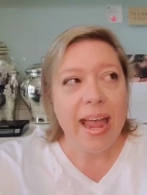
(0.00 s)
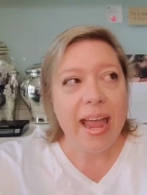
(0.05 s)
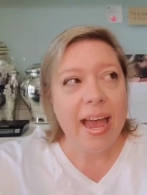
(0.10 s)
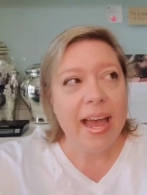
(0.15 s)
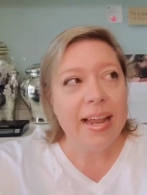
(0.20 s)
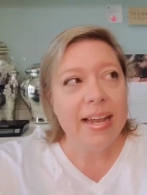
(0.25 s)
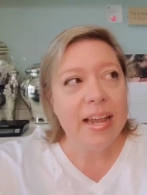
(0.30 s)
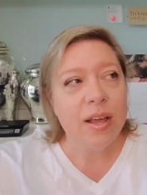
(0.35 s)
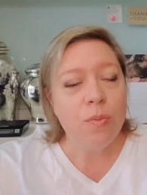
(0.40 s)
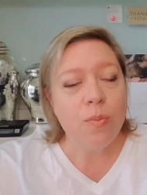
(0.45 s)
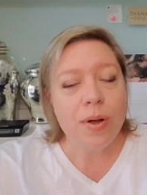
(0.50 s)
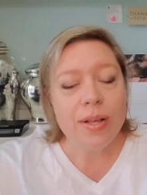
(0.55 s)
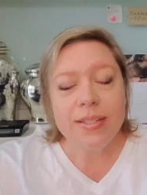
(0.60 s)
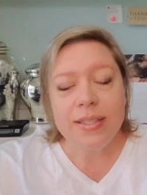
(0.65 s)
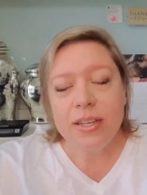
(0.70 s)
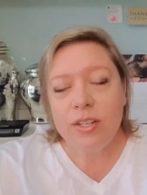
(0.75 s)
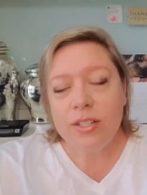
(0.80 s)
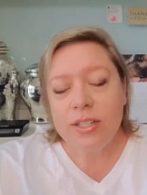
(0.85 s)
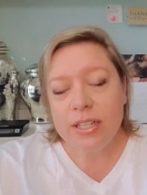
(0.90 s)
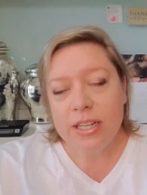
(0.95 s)
and it
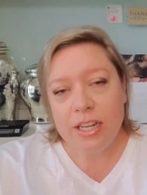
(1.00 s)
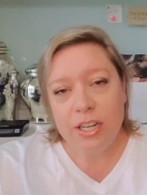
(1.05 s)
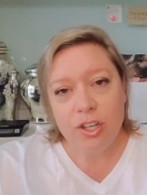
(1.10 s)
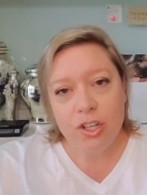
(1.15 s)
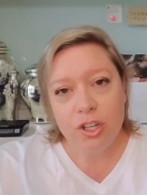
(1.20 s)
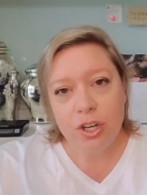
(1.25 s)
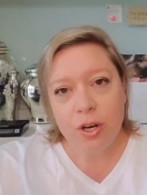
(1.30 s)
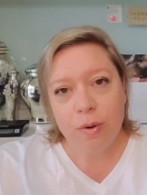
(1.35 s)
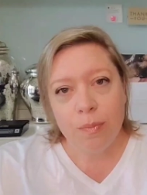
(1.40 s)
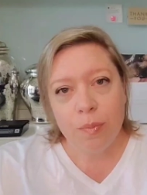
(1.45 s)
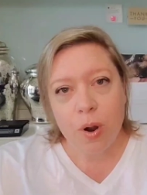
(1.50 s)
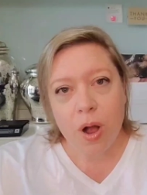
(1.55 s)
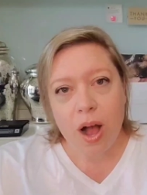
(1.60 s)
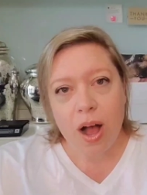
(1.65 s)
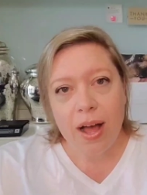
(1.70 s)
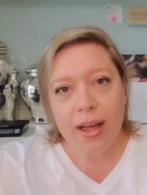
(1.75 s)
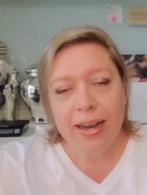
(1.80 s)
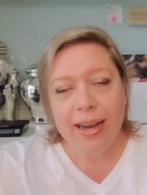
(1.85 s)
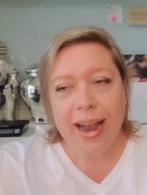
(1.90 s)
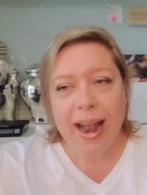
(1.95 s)
was their t-shirt
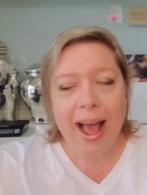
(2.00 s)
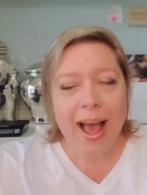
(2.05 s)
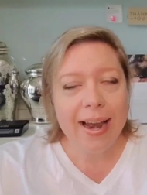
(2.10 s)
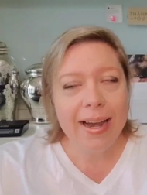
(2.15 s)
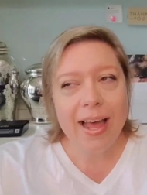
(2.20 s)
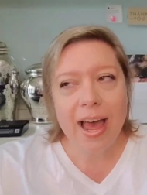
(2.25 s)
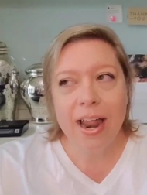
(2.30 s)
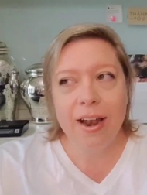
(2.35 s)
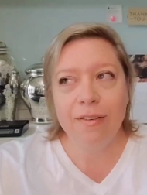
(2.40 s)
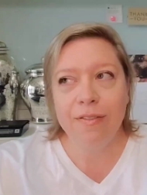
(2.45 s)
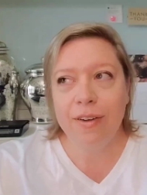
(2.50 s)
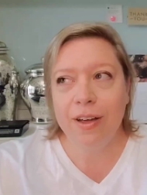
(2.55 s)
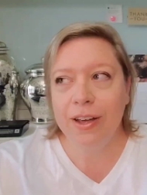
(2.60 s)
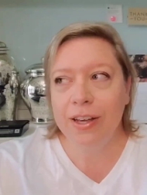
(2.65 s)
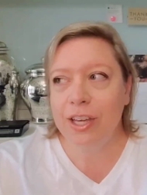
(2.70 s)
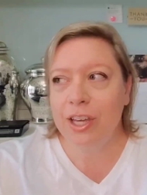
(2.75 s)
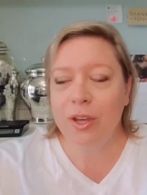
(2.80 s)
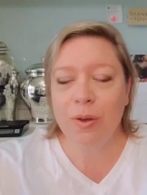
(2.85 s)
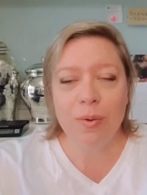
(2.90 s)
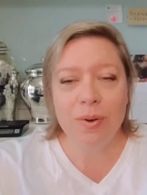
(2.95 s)
bra, and it had kind of
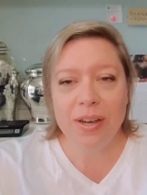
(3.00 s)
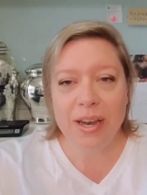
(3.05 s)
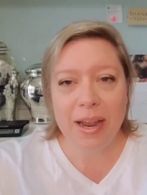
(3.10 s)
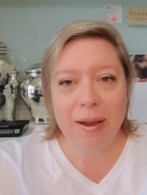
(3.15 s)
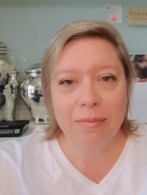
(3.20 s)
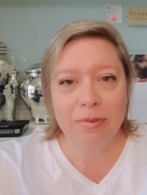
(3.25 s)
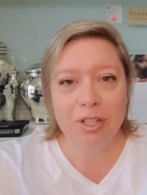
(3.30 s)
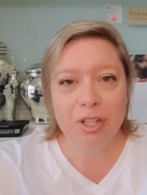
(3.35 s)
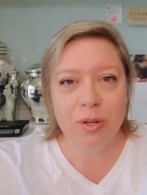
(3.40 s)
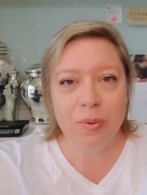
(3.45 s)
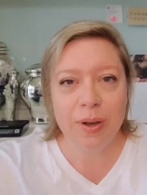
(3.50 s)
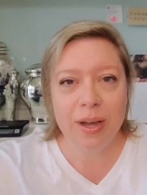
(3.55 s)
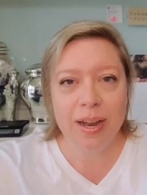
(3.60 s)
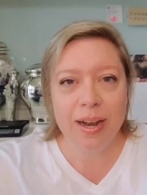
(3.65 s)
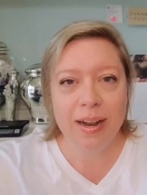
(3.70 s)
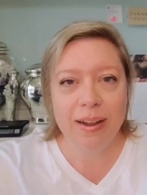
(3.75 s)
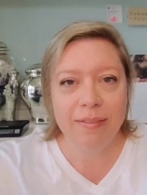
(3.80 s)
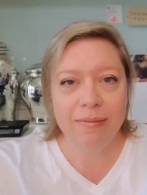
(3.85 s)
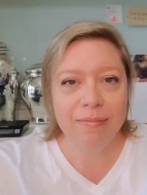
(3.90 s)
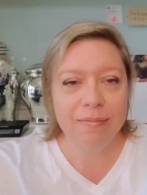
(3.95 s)
a cute name to
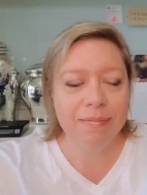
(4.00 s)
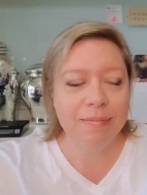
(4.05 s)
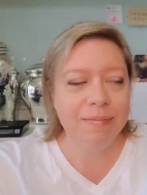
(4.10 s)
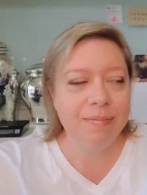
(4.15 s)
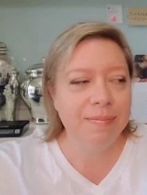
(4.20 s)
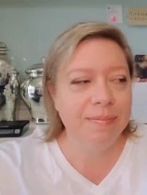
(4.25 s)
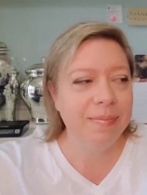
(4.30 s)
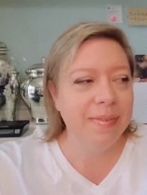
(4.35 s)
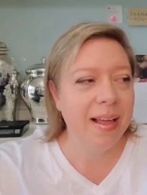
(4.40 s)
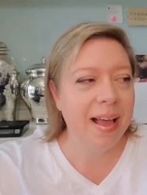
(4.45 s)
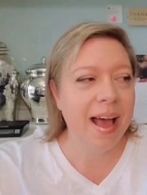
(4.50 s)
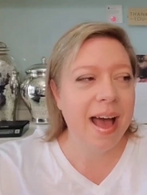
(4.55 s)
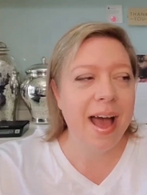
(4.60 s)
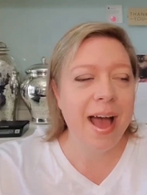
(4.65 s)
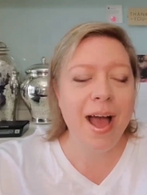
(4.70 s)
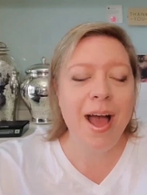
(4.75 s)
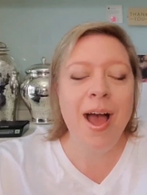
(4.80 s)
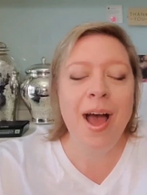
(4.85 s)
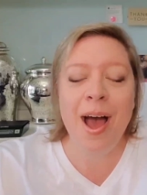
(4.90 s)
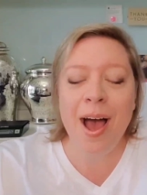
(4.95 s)
it.
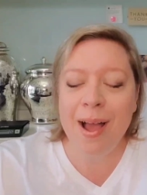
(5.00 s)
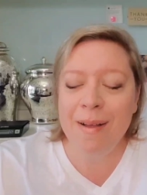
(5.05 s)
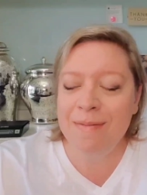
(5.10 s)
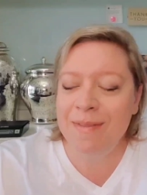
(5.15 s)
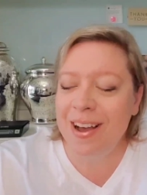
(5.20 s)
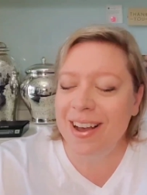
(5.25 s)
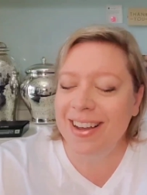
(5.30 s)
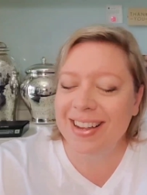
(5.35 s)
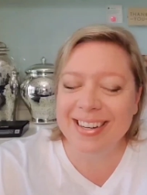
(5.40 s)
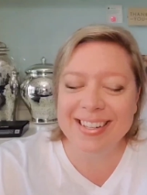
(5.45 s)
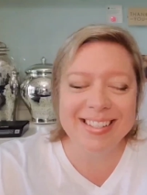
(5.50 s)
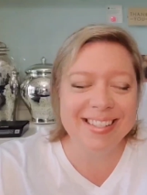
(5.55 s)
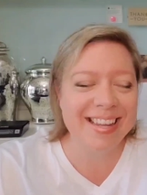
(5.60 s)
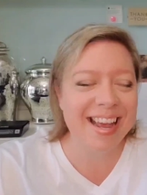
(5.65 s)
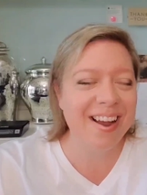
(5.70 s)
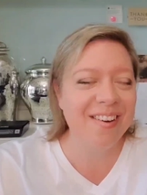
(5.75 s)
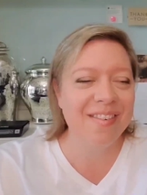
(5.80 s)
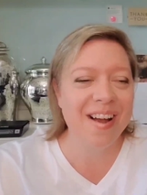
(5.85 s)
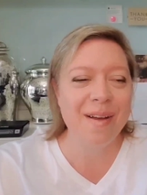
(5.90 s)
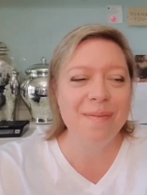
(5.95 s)
I'm not going to
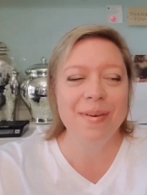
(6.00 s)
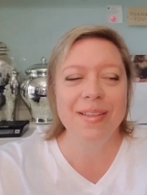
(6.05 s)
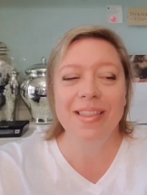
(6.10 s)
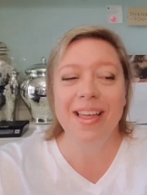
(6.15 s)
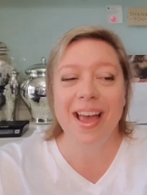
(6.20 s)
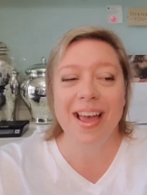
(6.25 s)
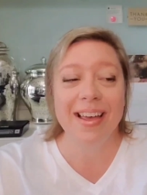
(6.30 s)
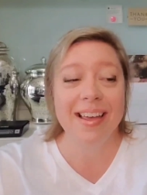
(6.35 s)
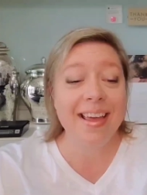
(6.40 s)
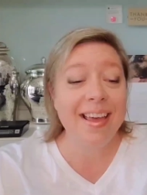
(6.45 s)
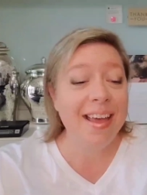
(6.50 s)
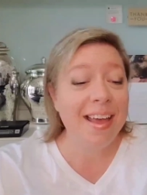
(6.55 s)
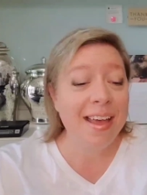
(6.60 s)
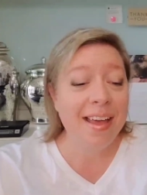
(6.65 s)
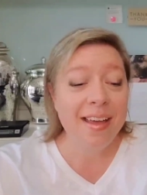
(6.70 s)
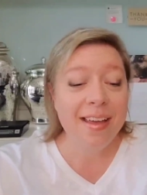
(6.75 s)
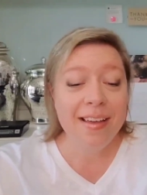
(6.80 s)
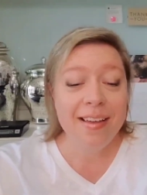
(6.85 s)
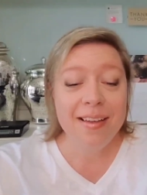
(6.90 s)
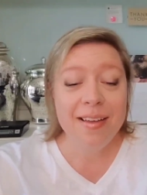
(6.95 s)
say it right, but like
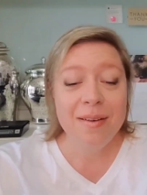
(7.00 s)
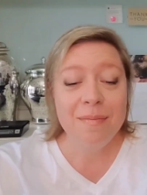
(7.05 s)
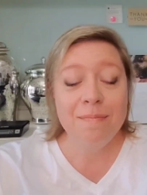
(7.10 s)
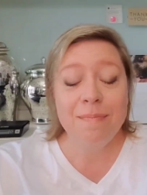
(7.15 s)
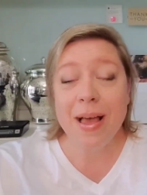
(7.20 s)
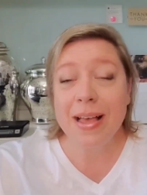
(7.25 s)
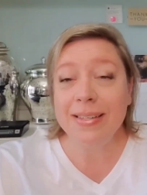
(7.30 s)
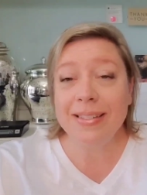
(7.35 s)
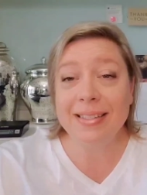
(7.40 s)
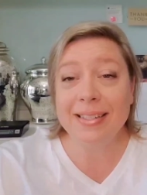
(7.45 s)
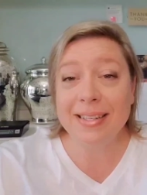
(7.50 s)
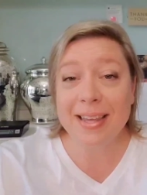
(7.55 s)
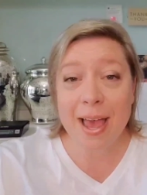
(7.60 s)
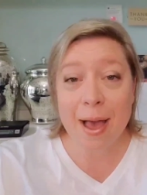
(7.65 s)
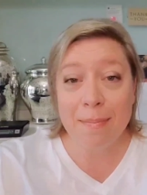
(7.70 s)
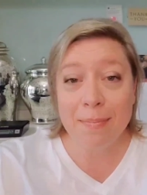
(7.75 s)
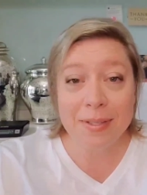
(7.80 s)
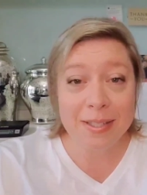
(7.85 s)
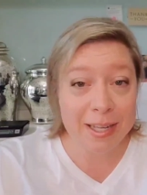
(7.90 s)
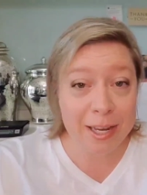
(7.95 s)
Best
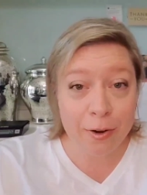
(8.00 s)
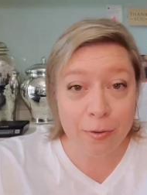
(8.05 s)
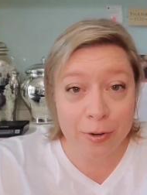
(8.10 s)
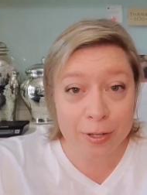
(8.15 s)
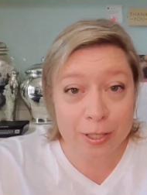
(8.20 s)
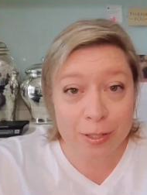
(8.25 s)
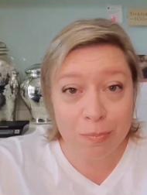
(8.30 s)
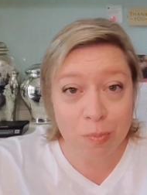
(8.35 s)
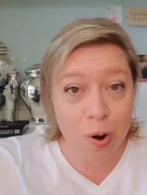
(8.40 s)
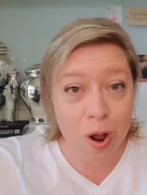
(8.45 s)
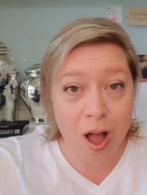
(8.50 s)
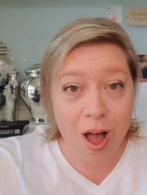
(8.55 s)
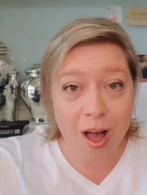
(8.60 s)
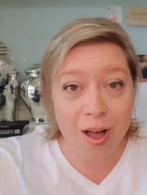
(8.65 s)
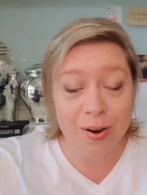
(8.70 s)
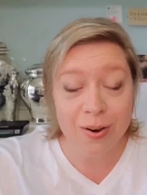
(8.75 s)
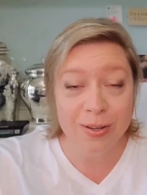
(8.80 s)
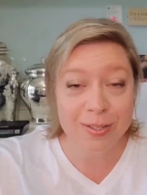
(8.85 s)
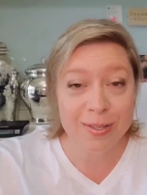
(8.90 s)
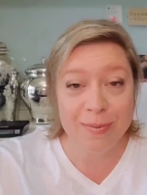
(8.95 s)
Kept Secrets
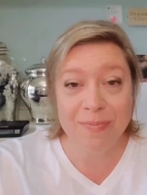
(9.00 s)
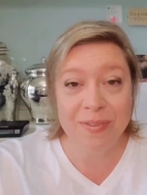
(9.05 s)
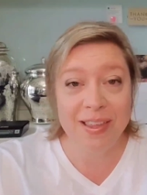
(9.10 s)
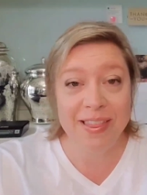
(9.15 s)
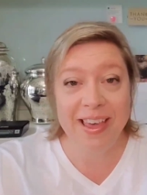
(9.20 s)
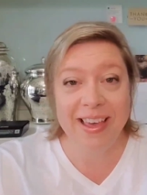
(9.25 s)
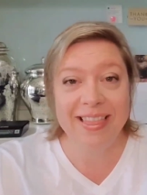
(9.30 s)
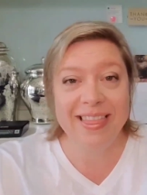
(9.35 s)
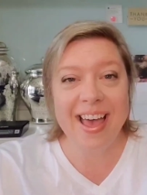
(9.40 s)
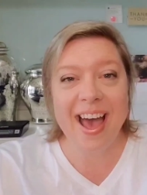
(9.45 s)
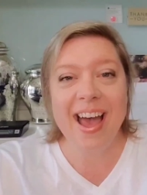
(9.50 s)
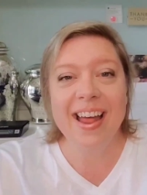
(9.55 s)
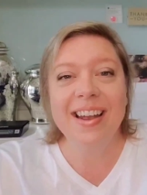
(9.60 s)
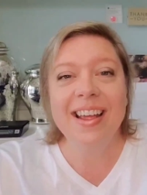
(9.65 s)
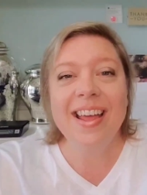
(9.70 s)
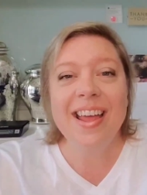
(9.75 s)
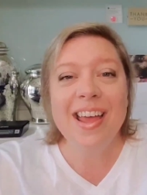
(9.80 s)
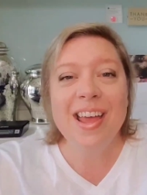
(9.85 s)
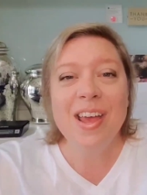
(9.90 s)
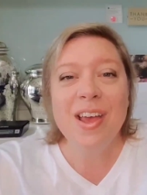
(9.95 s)
Bra or something like
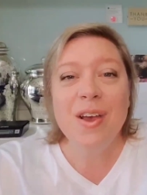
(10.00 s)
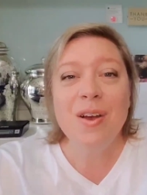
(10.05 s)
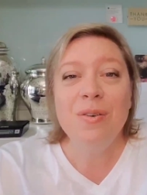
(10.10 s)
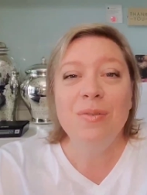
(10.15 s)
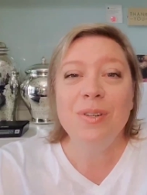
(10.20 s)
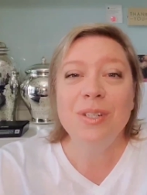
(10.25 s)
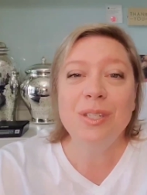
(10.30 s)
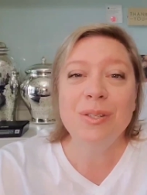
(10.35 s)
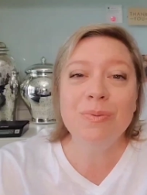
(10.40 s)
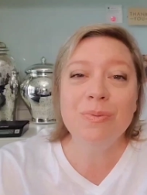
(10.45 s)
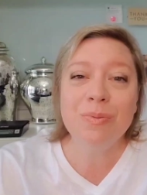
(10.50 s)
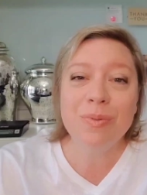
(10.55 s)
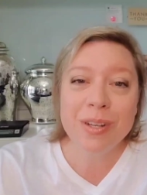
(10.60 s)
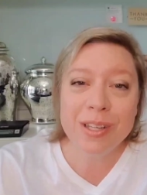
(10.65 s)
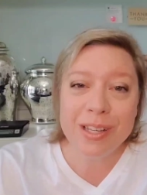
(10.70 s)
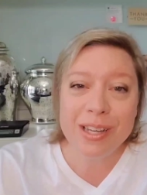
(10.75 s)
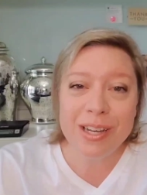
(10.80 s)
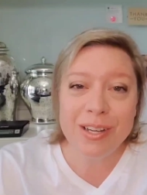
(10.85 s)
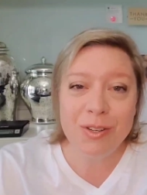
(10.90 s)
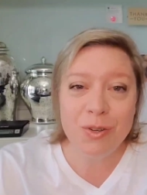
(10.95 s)
that. It was
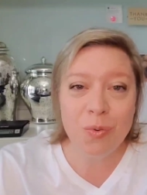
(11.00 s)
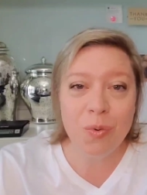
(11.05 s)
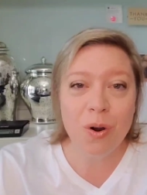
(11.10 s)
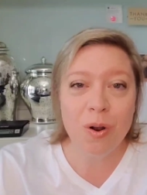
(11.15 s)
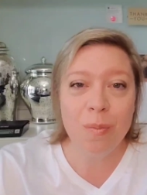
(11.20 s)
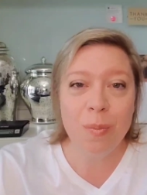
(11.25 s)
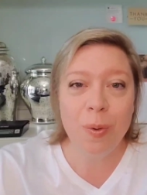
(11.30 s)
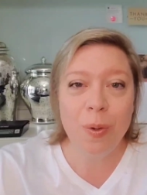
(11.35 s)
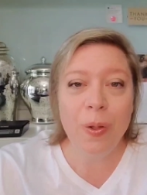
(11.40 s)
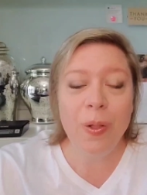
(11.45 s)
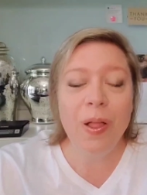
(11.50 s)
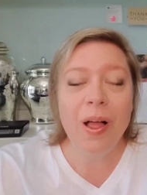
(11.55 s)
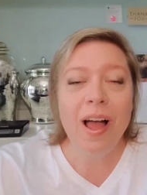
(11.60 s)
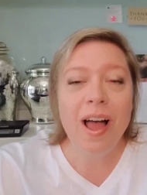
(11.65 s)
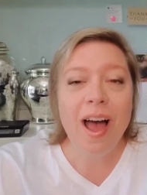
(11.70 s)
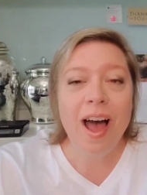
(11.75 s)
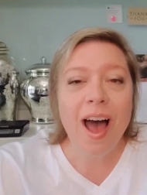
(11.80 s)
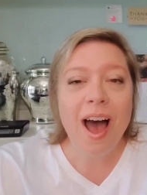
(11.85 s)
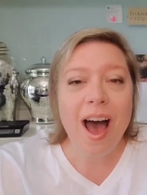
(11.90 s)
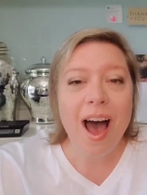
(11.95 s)
really adorable,
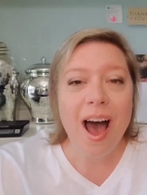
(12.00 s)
